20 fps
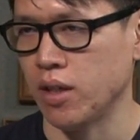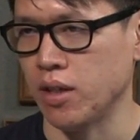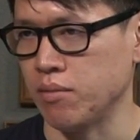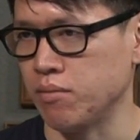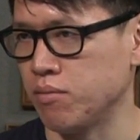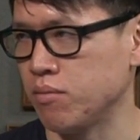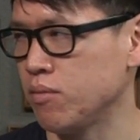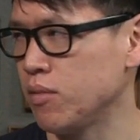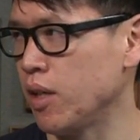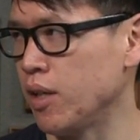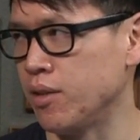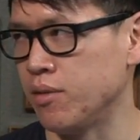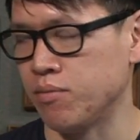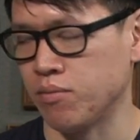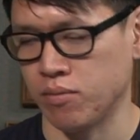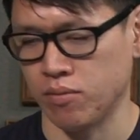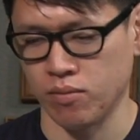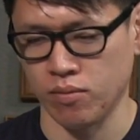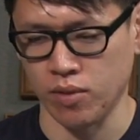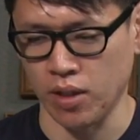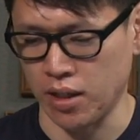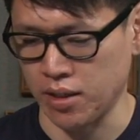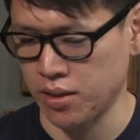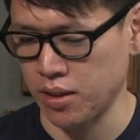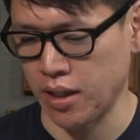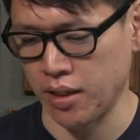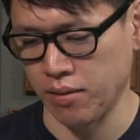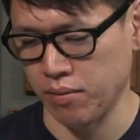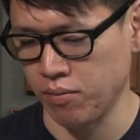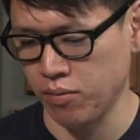editing it, and stuff it, like that. Yes,
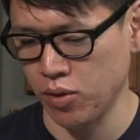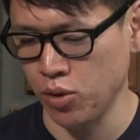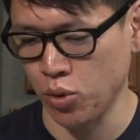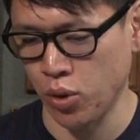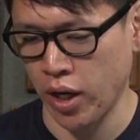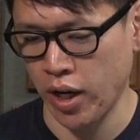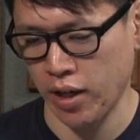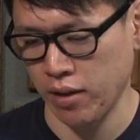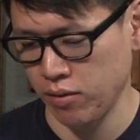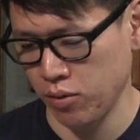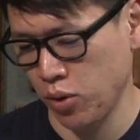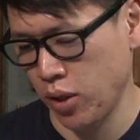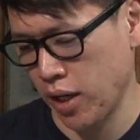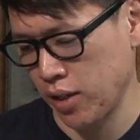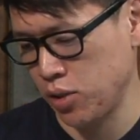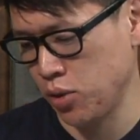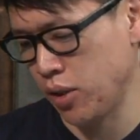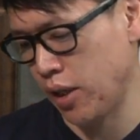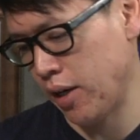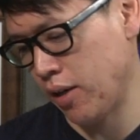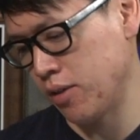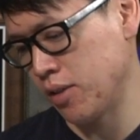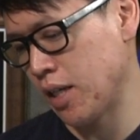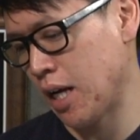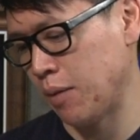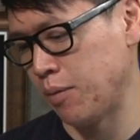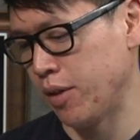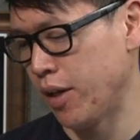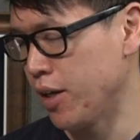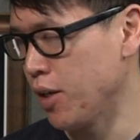and yeah. you can't you can't do that on
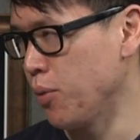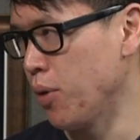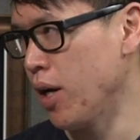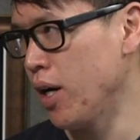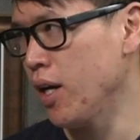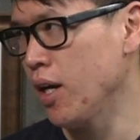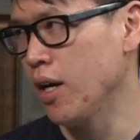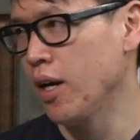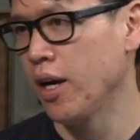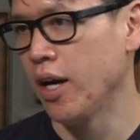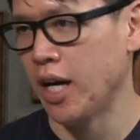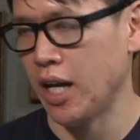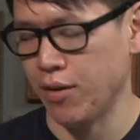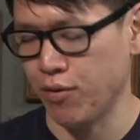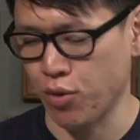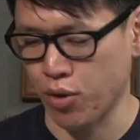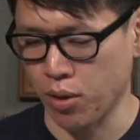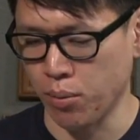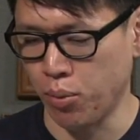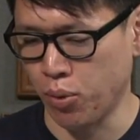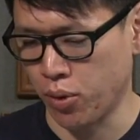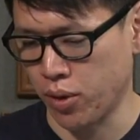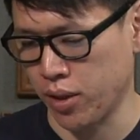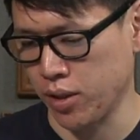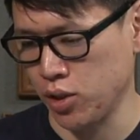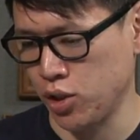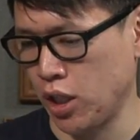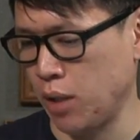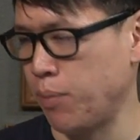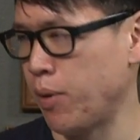tablet anyway. And if you're
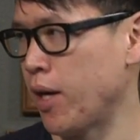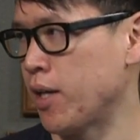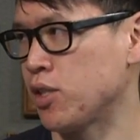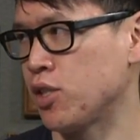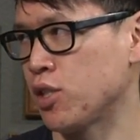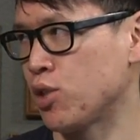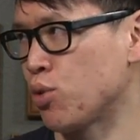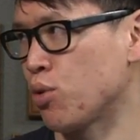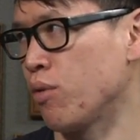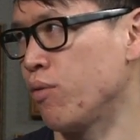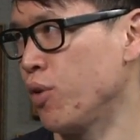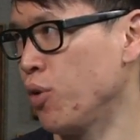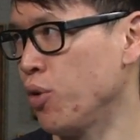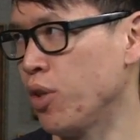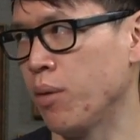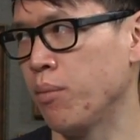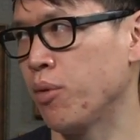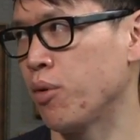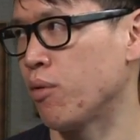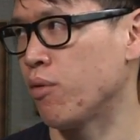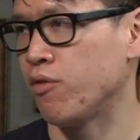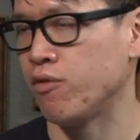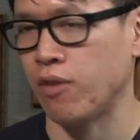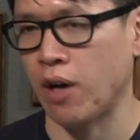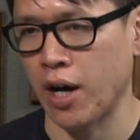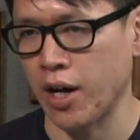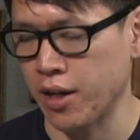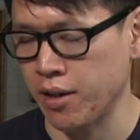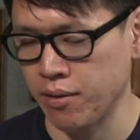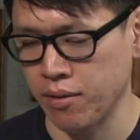importing JPEGs just to review them, they're
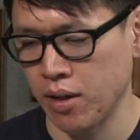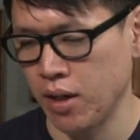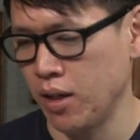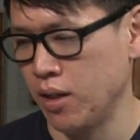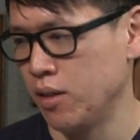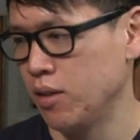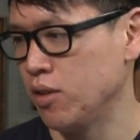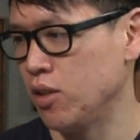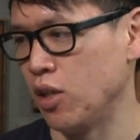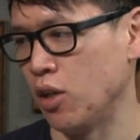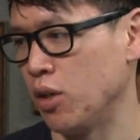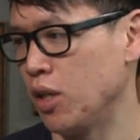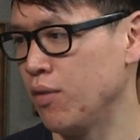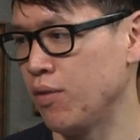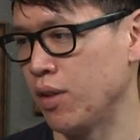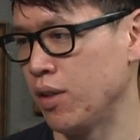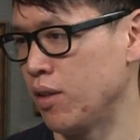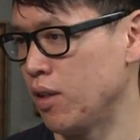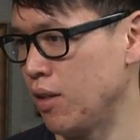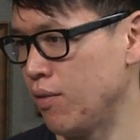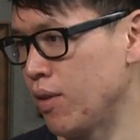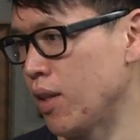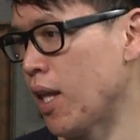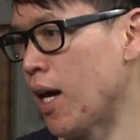fine. You know, even even